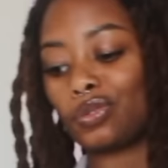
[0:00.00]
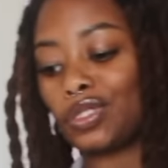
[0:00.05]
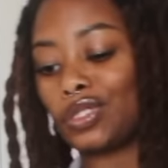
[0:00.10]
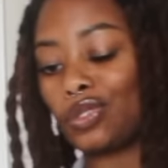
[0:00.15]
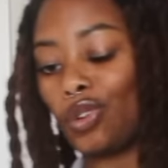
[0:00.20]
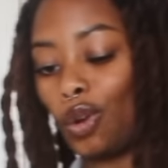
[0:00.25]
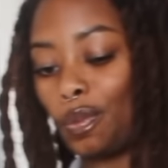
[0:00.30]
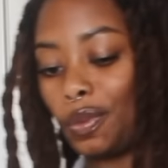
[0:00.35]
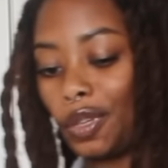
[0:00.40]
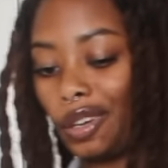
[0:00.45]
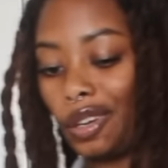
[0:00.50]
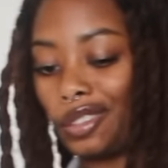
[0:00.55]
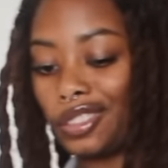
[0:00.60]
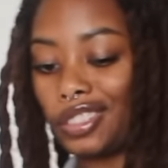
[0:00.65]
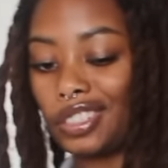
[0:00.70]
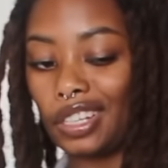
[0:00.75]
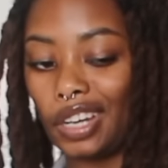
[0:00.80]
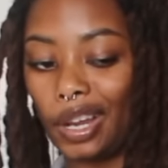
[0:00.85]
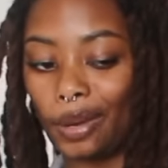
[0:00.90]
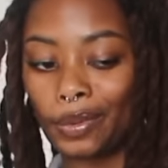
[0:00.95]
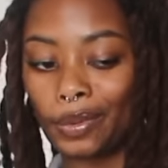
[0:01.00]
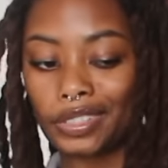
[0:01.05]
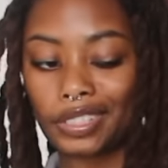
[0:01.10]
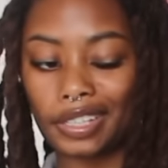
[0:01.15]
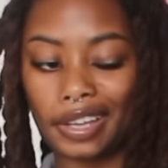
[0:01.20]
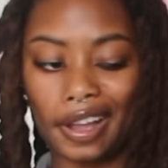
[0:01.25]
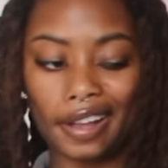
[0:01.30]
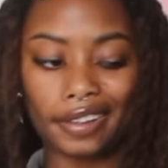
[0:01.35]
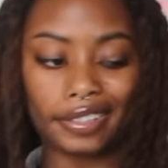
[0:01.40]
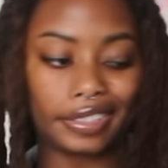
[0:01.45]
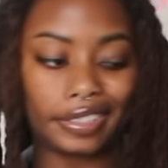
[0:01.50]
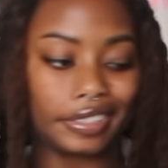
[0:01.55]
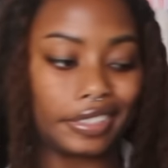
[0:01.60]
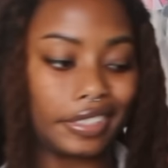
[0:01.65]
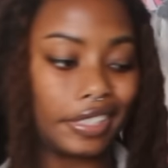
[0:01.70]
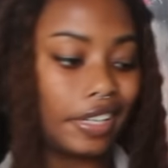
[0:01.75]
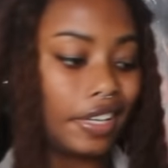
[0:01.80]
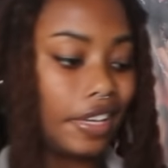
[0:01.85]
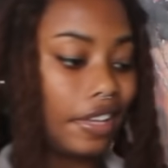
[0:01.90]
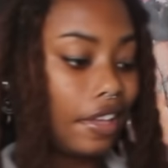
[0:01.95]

with Scorpios. And then I went to college,